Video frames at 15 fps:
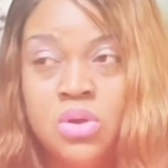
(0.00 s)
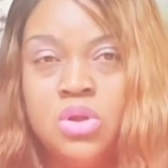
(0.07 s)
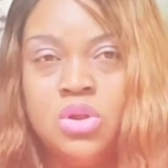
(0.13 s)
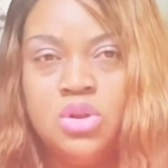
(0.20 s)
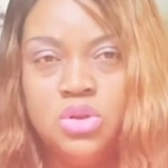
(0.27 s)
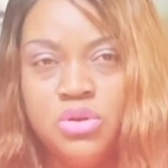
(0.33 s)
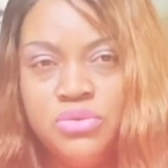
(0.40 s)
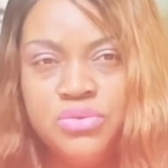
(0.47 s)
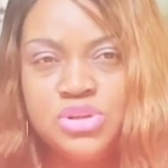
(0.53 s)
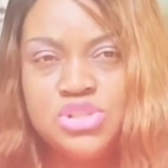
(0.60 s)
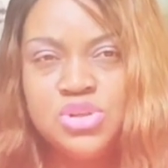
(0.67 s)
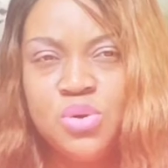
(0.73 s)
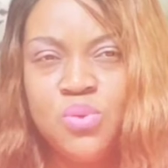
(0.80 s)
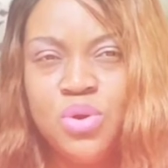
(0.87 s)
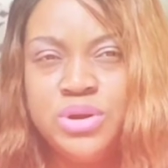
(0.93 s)
Look for
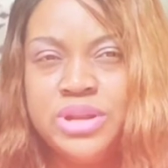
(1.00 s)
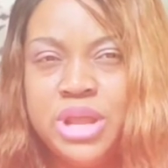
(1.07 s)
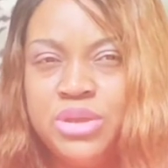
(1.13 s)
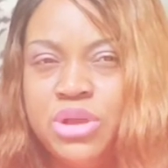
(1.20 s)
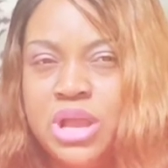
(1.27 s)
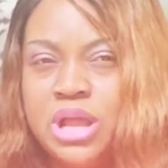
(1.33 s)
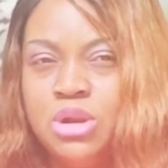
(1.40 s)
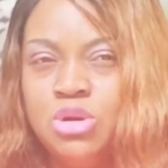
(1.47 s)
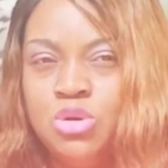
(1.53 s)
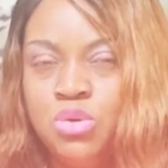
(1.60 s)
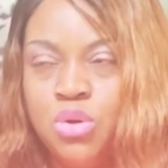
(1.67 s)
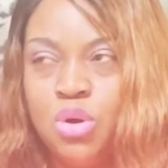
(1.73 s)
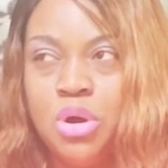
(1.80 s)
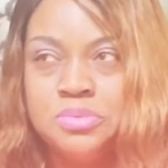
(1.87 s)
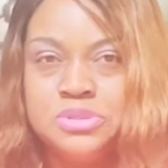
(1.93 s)
someone that you can
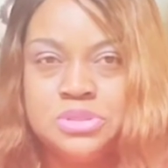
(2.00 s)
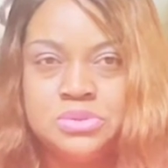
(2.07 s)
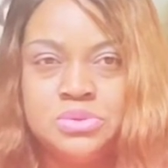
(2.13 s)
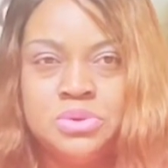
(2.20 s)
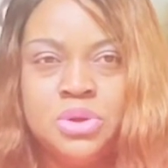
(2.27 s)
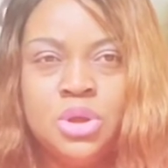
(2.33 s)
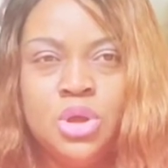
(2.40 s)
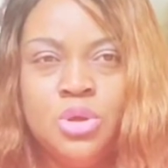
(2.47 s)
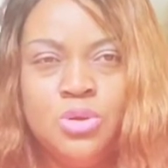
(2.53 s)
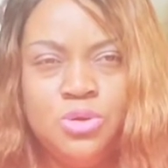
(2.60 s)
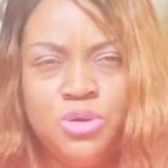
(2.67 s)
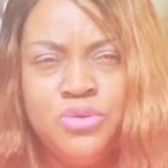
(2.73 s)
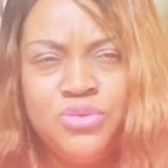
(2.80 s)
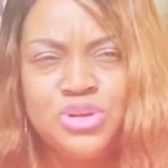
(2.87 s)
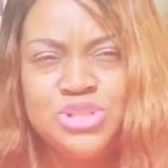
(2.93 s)
look up to.
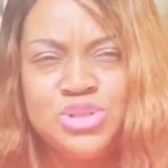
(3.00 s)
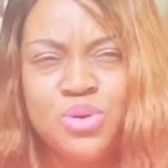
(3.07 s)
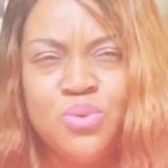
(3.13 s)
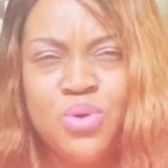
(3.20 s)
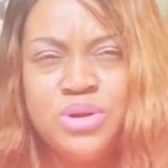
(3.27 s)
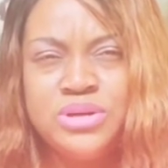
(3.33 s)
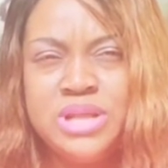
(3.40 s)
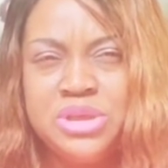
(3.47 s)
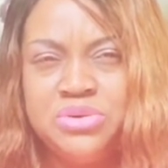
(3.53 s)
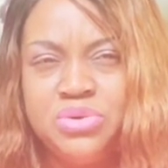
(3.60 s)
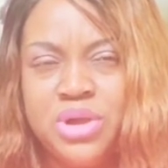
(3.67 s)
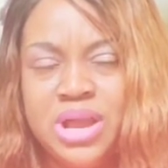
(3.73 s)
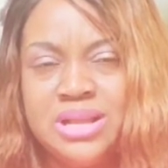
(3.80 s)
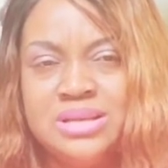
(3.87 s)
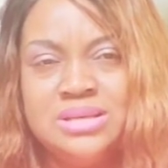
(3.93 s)
Look for someone that you
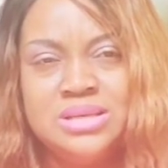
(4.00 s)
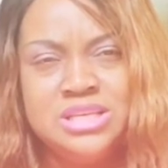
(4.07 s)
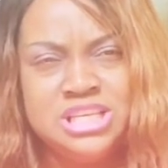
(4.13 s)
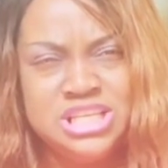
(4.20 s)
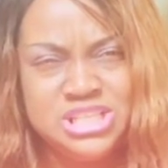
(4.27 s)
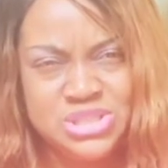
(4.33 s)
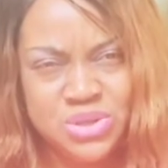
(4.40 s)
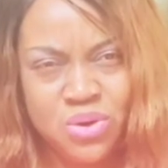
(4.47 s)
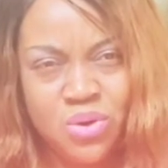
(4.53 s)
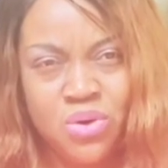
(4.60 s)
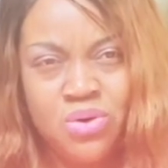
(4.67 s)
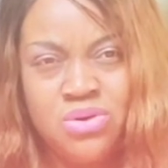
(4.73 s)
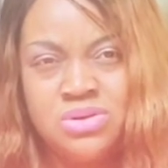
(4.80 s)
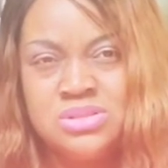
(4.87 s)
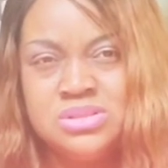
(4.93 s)
can
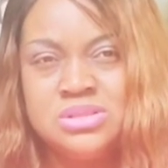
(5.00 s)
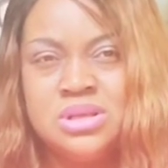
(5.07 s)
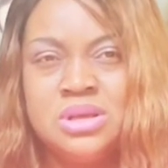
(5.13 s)
discuss